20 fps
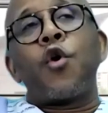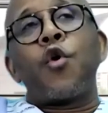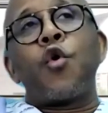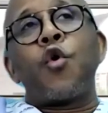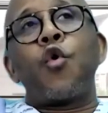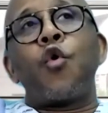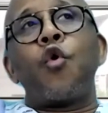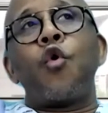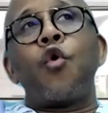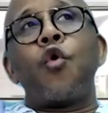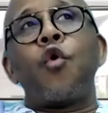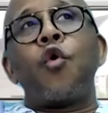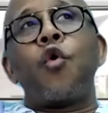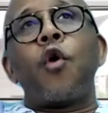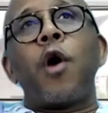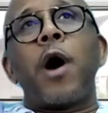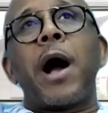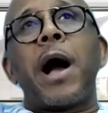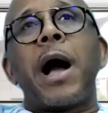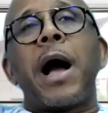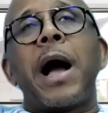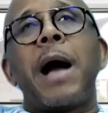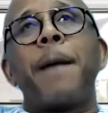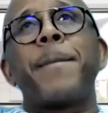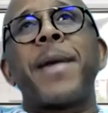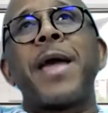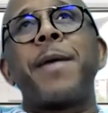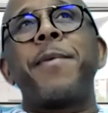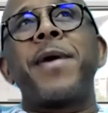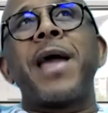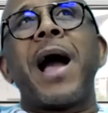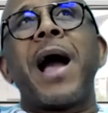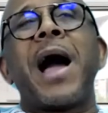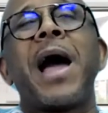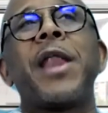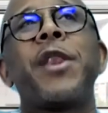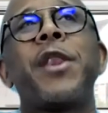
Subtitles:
who maybe are